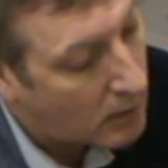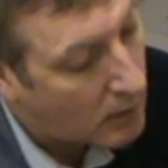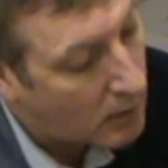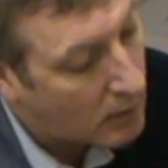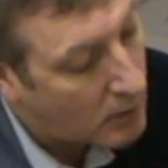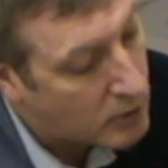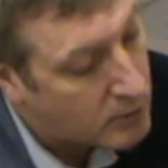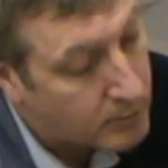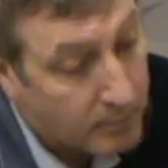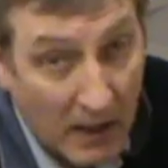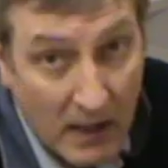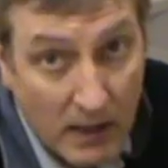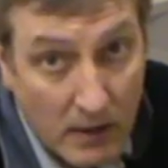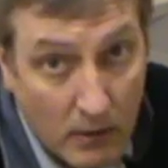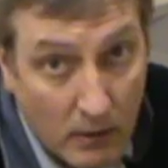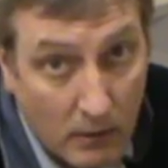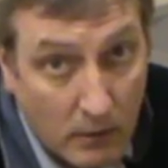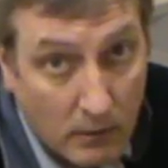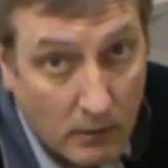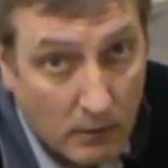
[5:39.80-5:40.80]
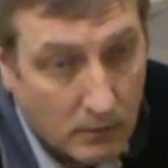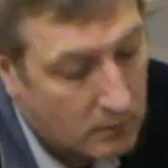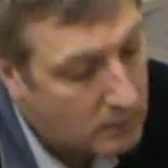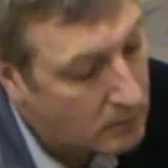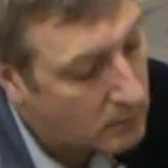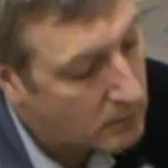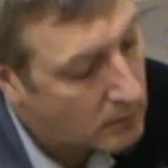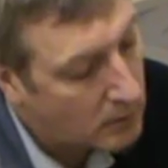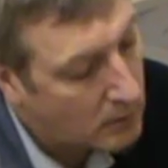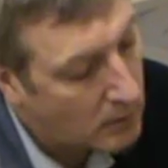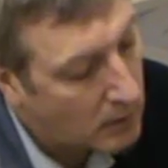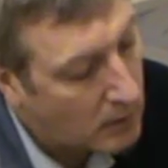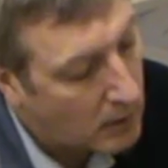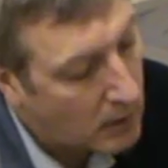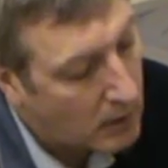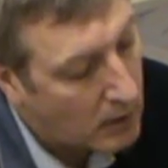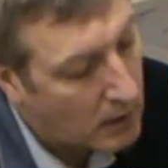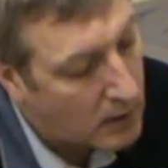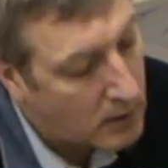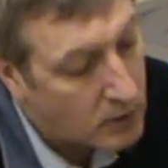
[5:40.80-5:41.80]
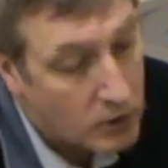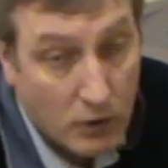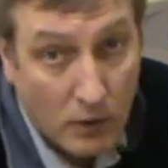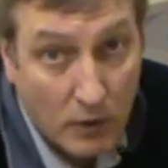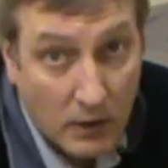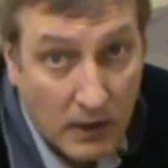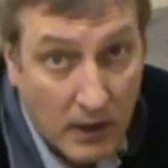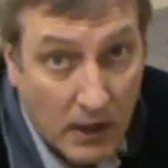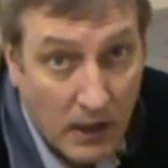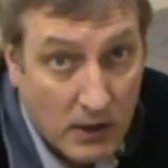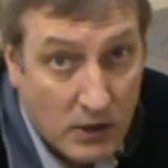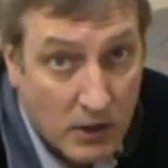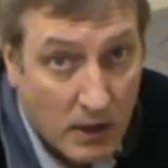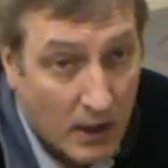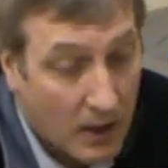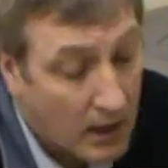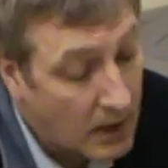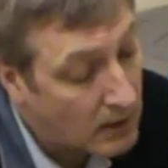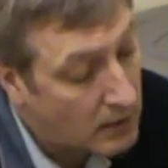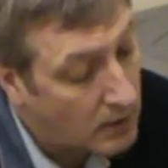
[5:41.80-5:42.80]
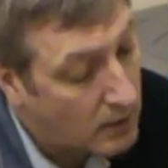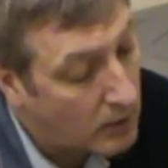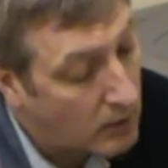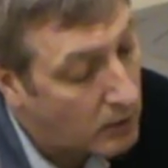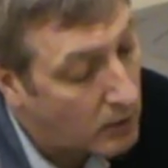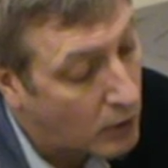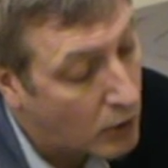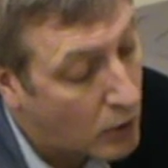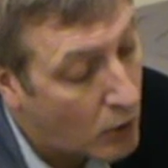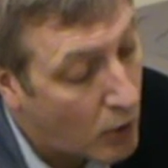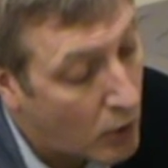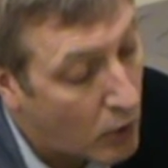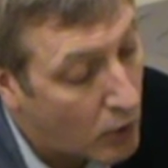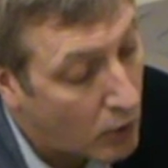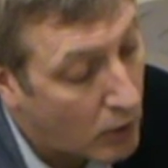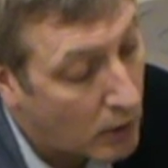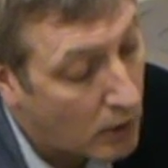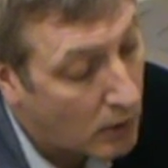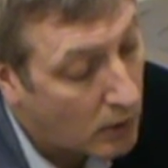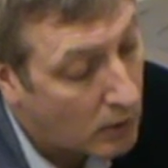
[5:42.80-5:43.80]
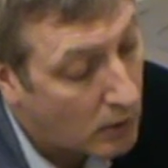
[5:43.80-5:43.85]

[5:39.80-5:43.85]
or spindle is not engaged correctly on the cog,